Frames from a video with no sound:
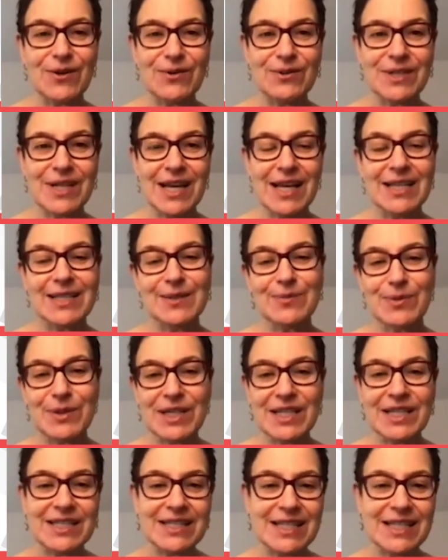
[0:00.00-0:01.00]
Hotez,
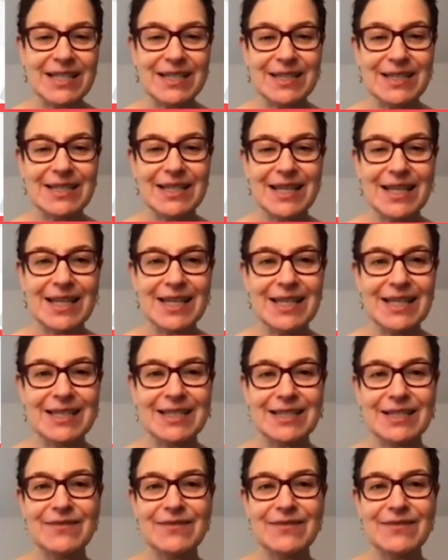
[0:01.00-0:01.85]
because he's